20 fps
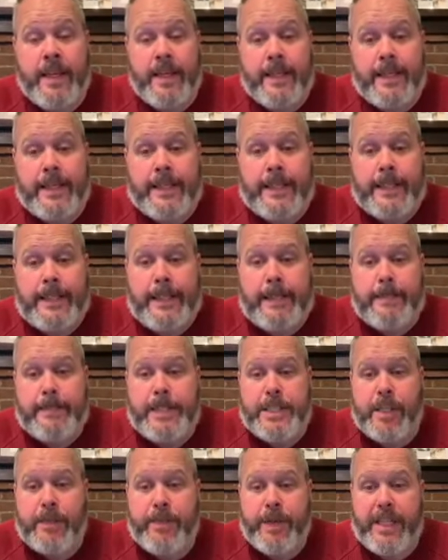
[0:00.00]

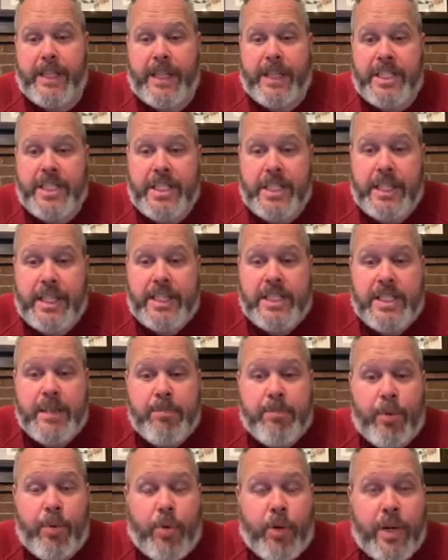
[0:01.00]
Self-regulation, it's
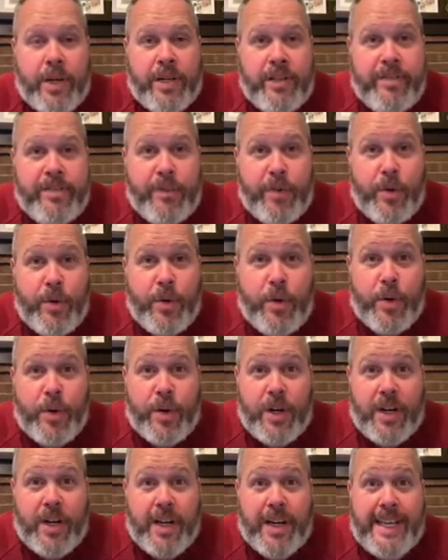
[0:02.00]
important
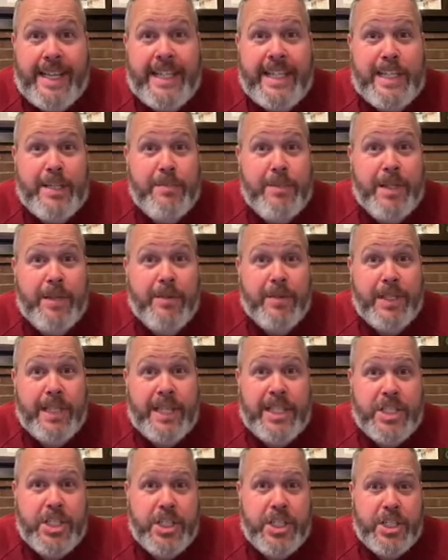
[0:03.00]
for intimate
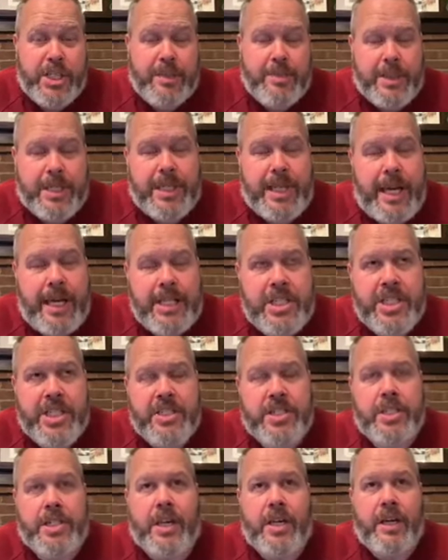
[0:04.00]
relationships. And not
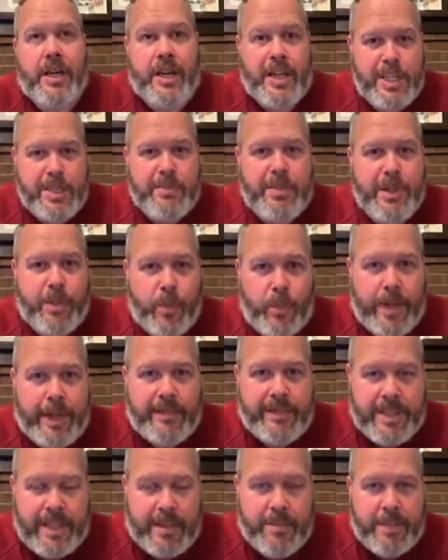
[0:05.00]
just husband and
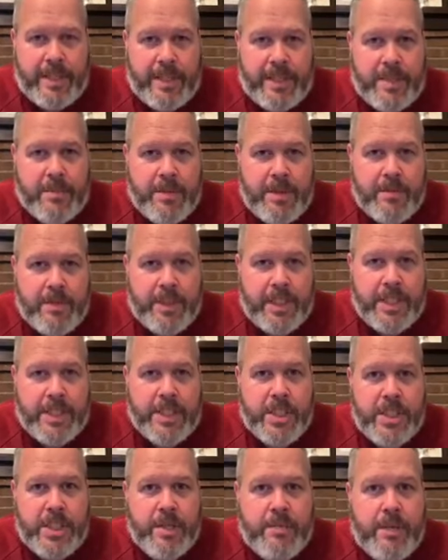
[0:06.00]
wife type intimate
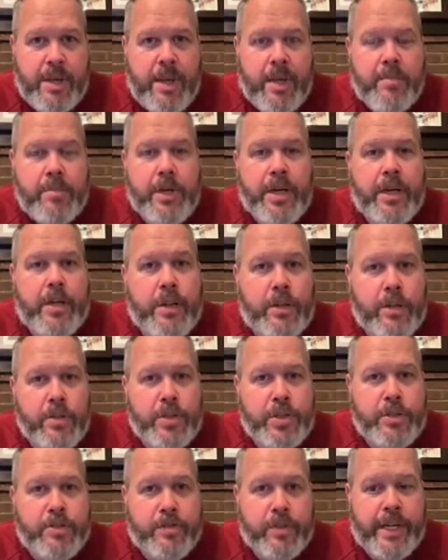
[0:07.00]
relationship, but
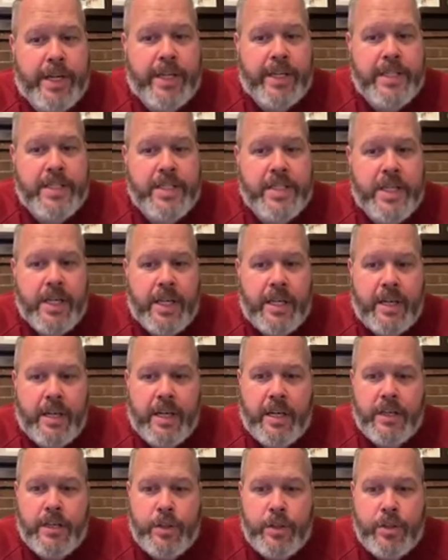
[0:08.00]
close friends.
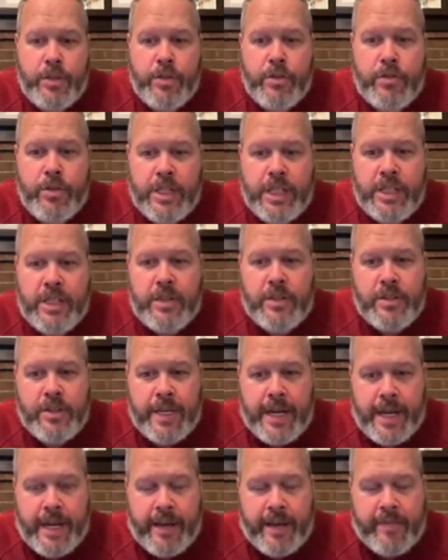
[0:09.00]
You need to
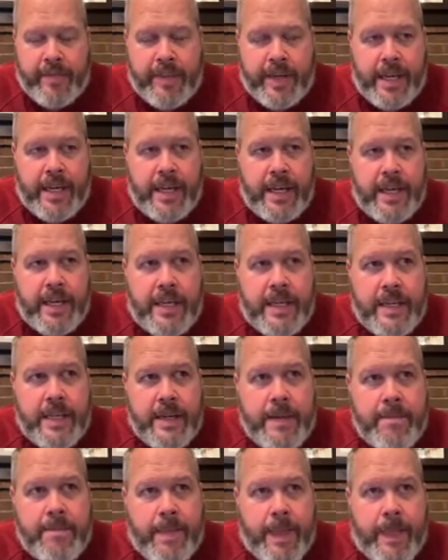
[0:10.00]
have the
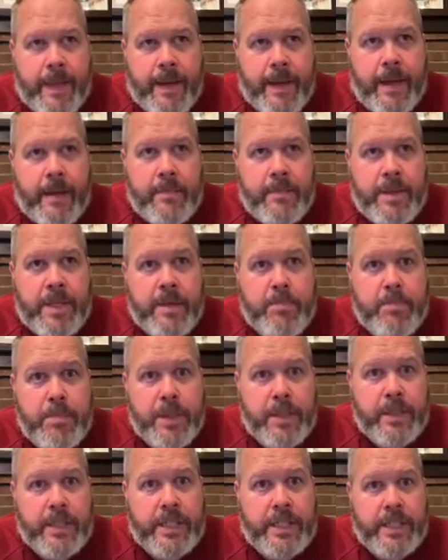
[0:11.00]

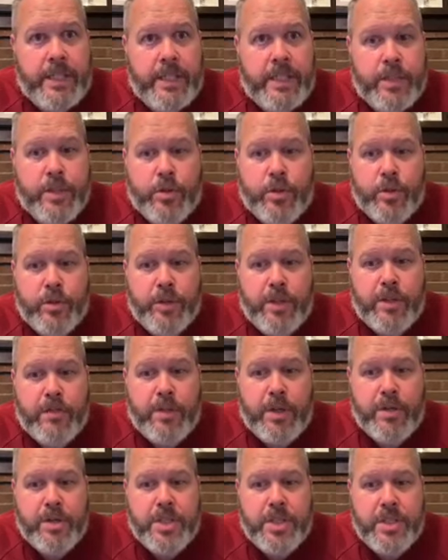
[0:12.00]
ability to control your
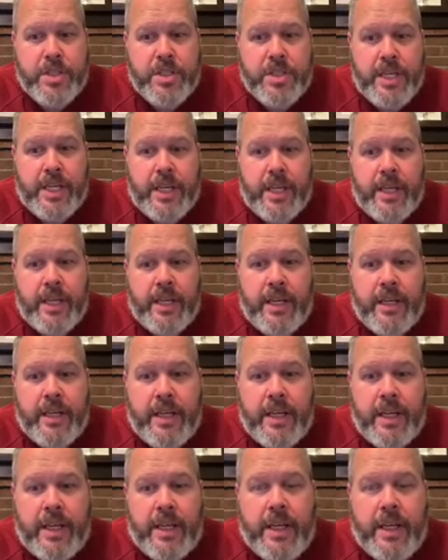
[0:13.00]
emotions. And